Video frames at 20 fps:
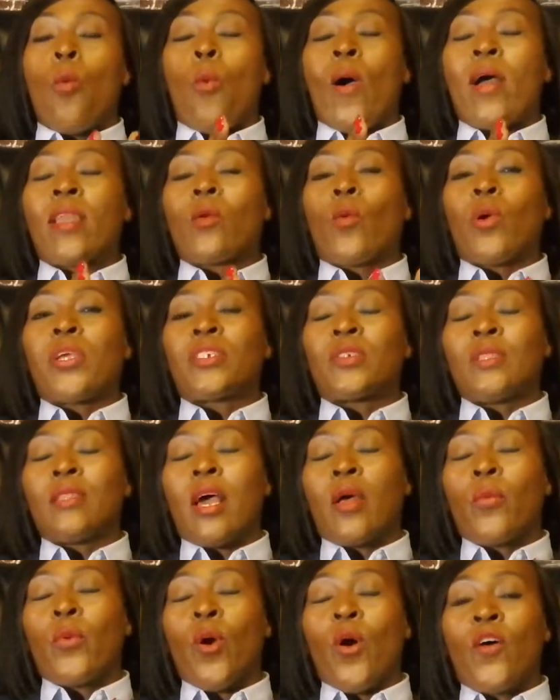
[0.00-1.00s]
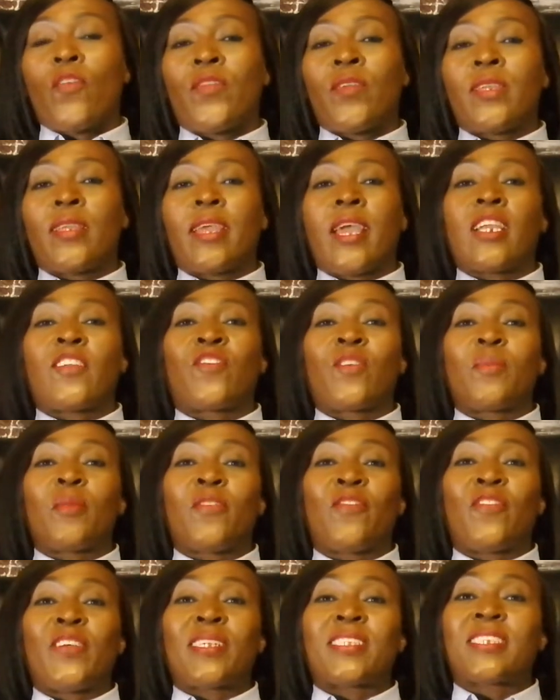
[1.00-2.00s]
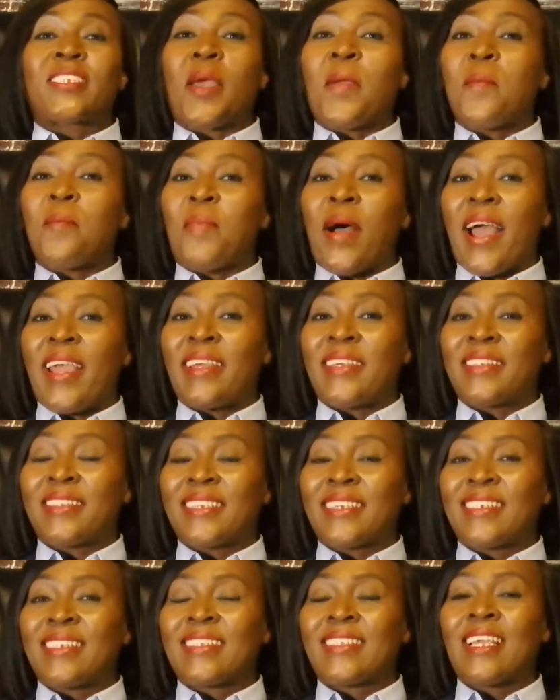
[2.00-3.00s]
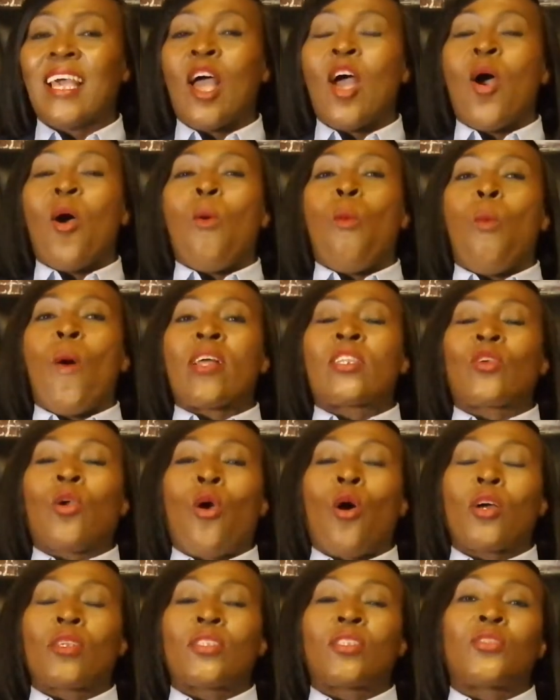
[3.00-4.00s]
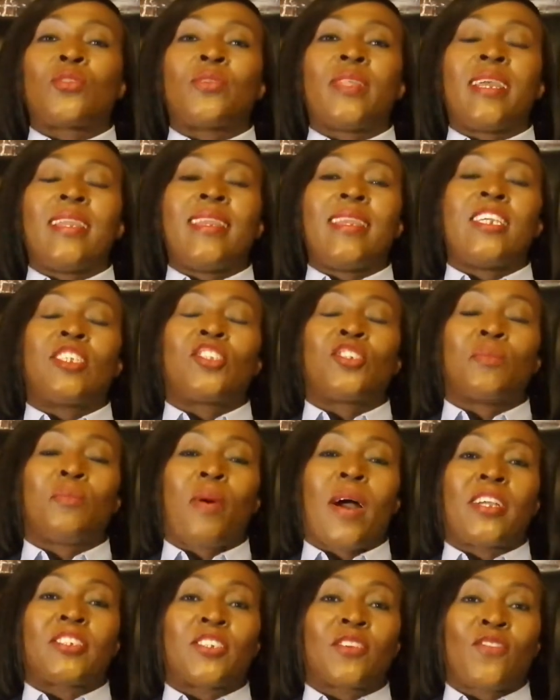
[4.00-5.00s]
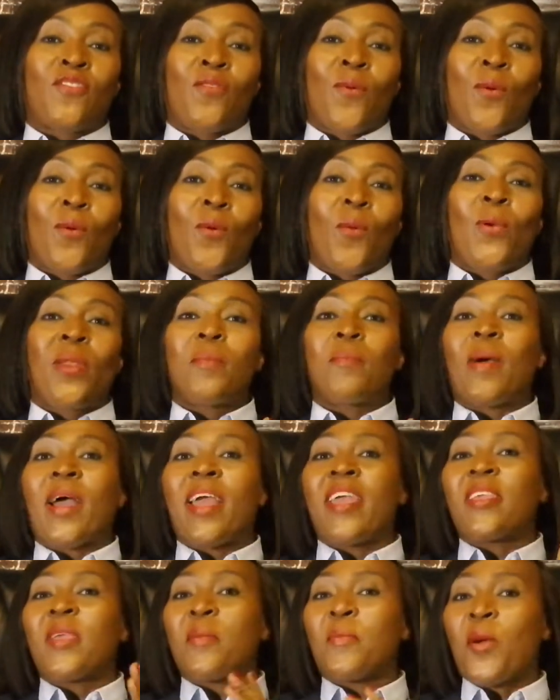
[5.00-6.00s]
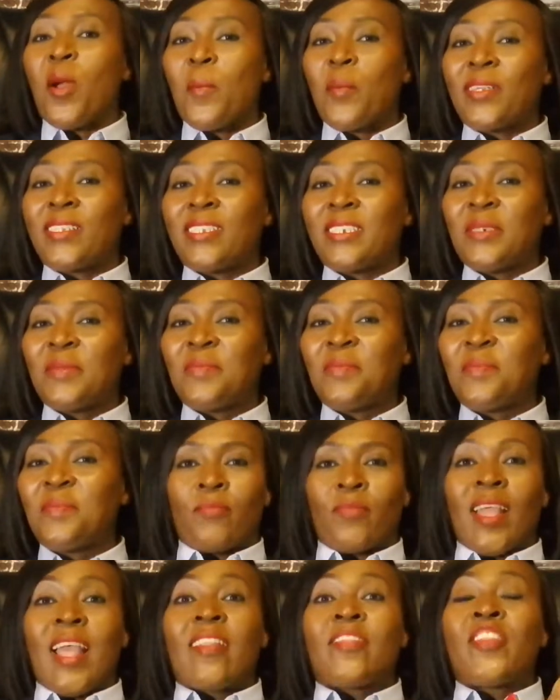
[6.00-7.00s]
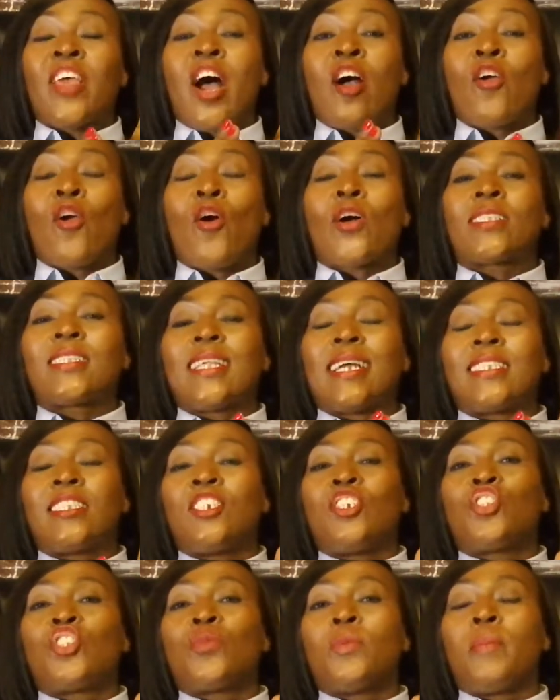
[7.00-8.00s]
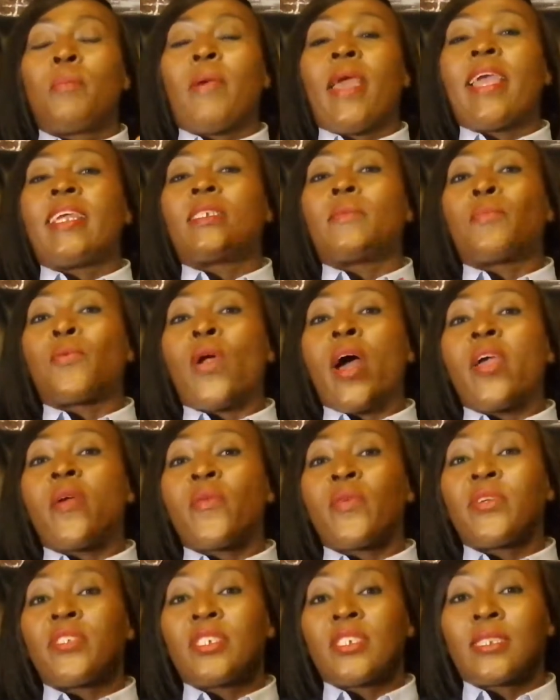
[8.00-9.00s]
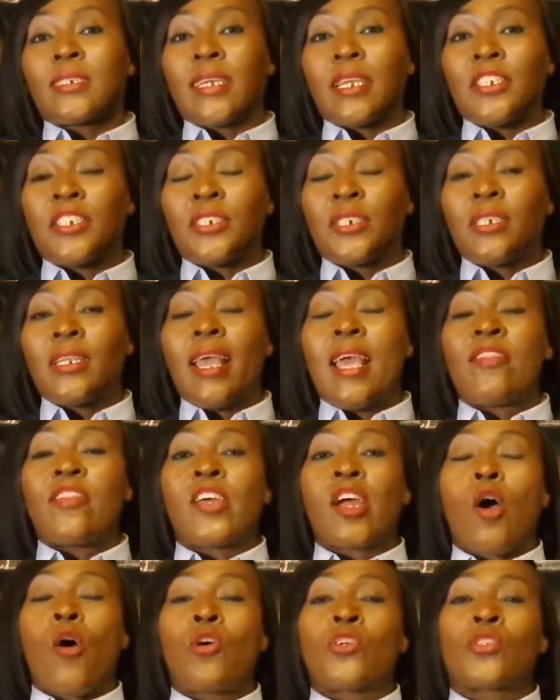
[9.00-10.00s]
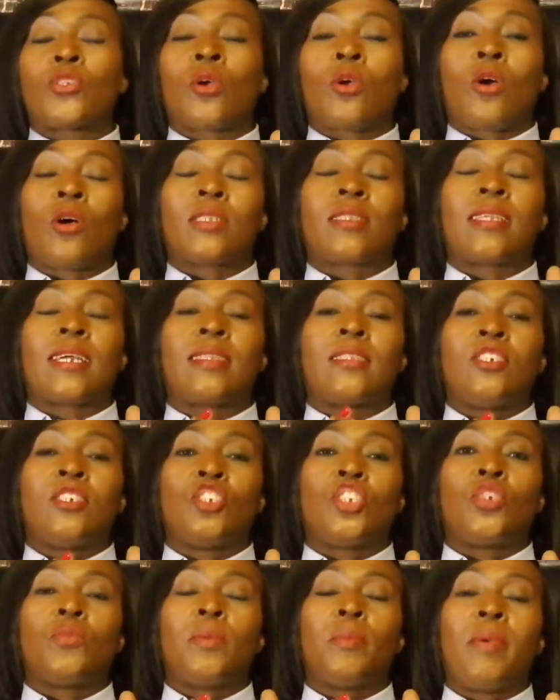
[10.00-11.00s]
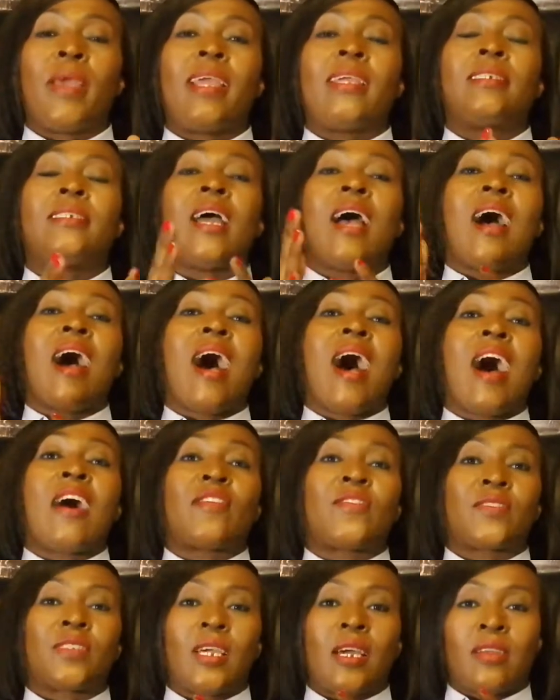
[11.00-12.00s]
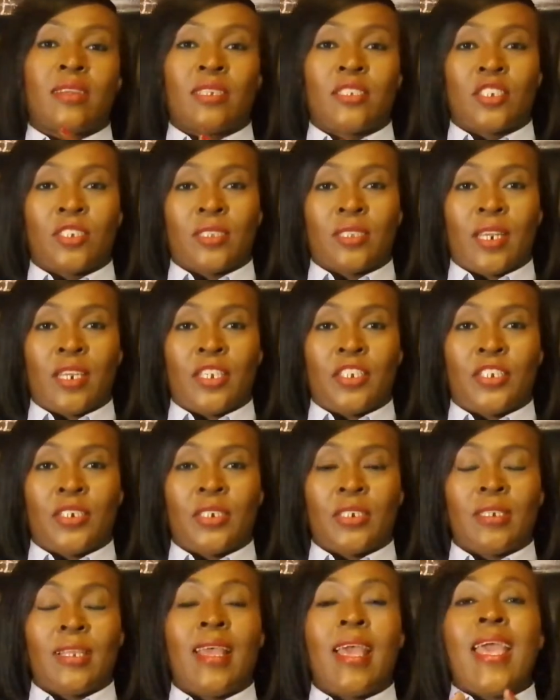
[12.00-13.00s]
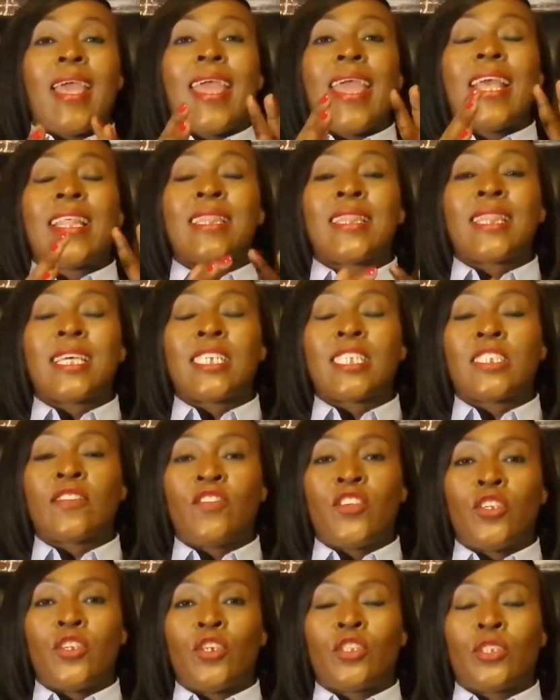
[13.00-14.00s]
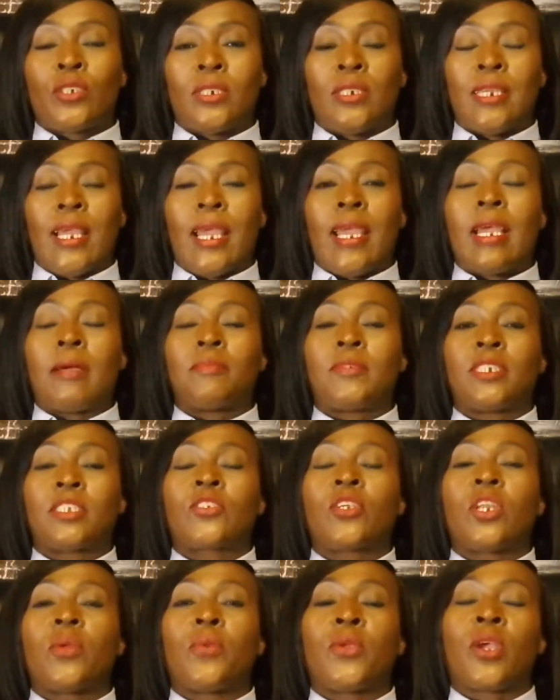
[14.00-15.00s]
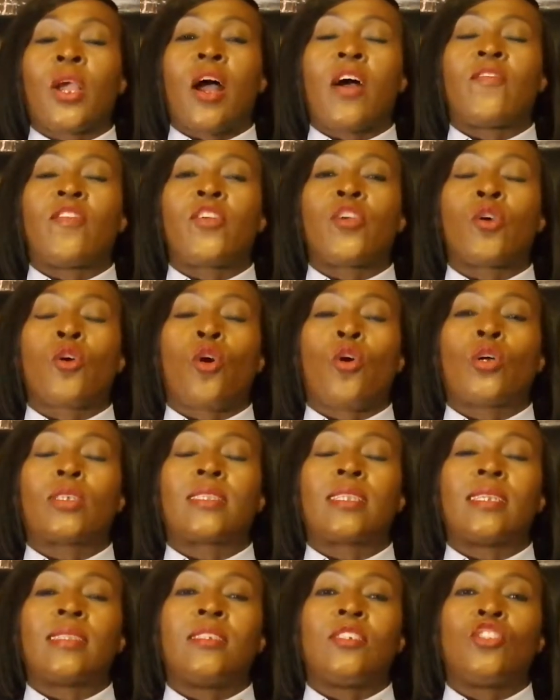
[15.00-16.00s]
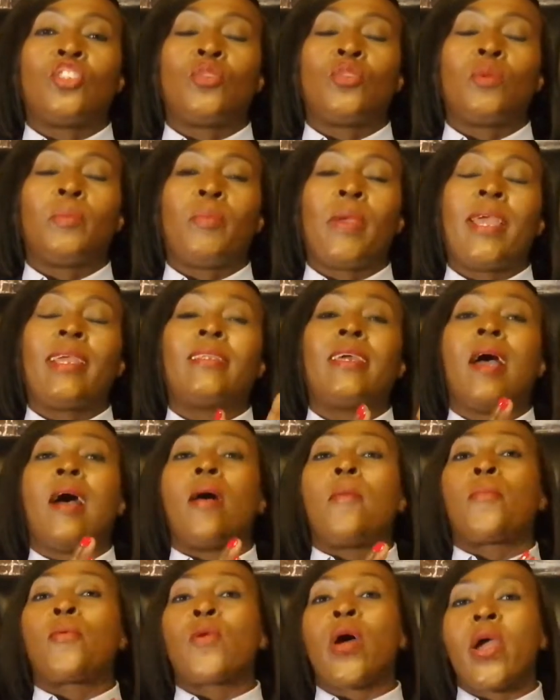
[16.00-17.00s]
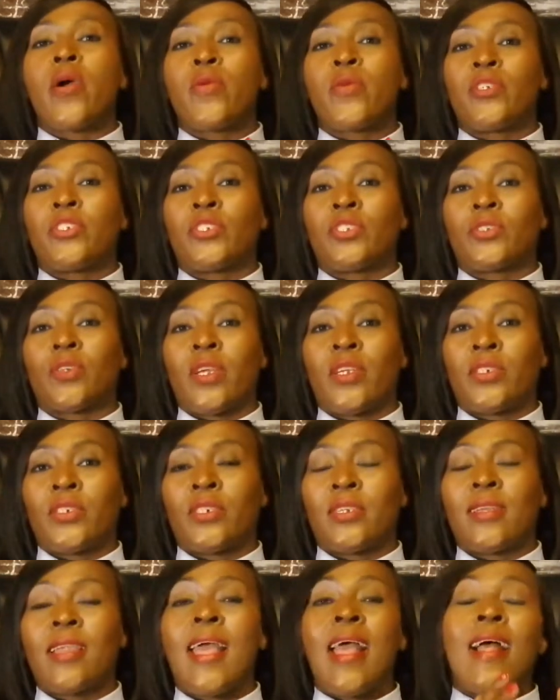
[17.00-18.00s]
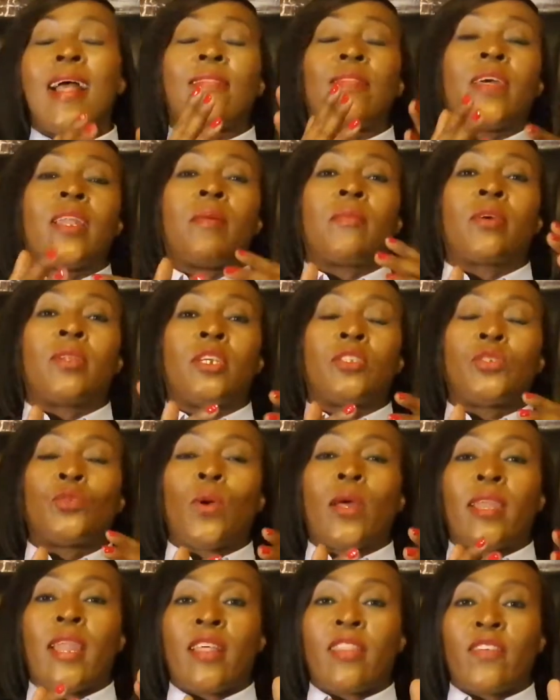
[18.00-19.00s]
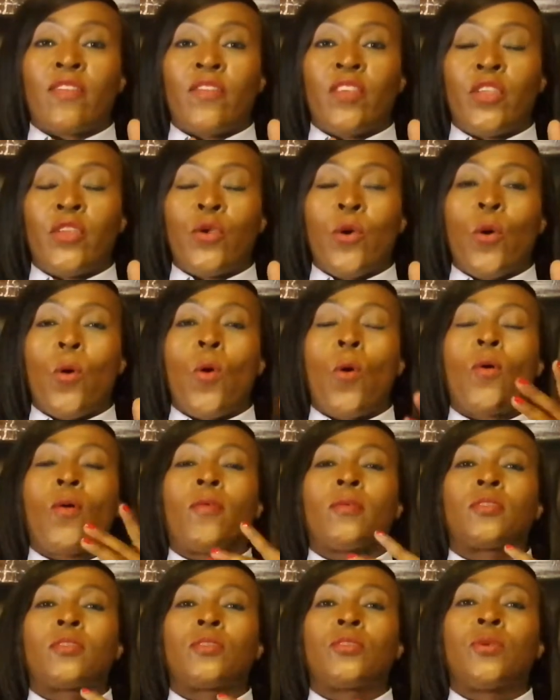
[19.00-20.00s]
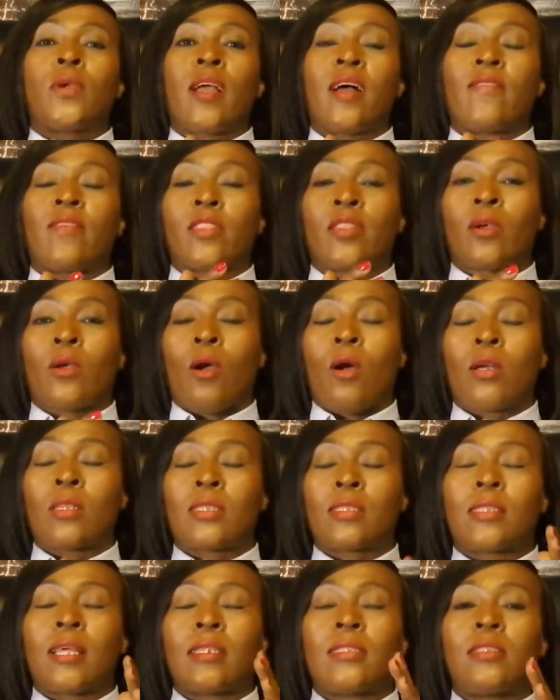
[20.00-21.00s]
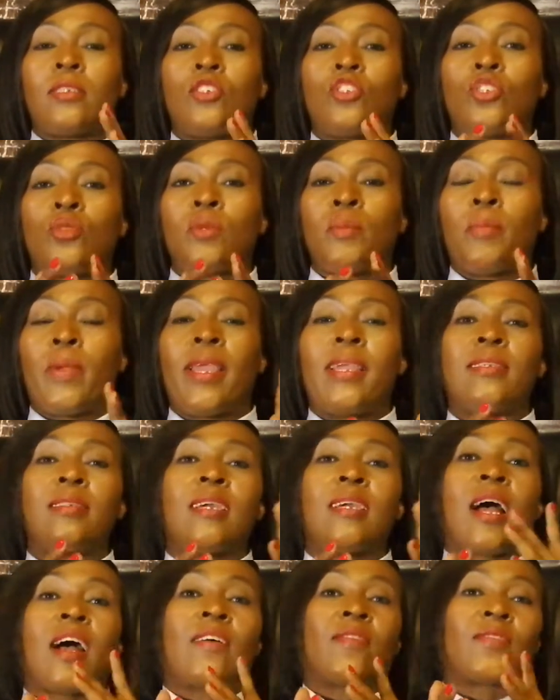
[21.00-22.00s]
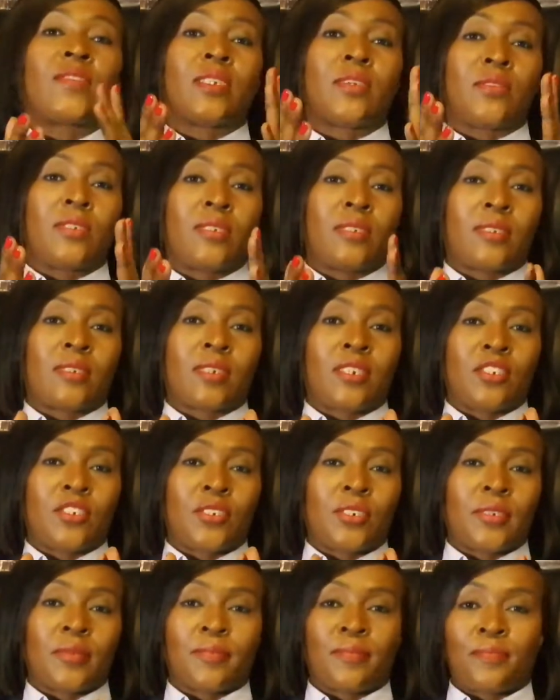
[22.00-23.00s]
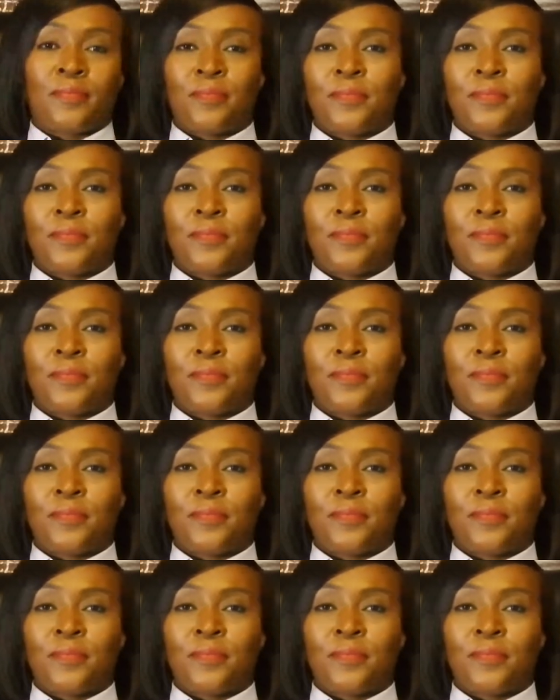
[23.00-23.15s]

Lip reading: One question that we often get from the first-time buyers is, what costs do they need to budget for when buying a property? There are costs that need to be paid prior registration, and there are also costs that need to be paid after registration. In this video today, I'm just going to be covering costs that need to be paid prior registration. Then I'm going to do another video to cover the costs that need to be paid after registration.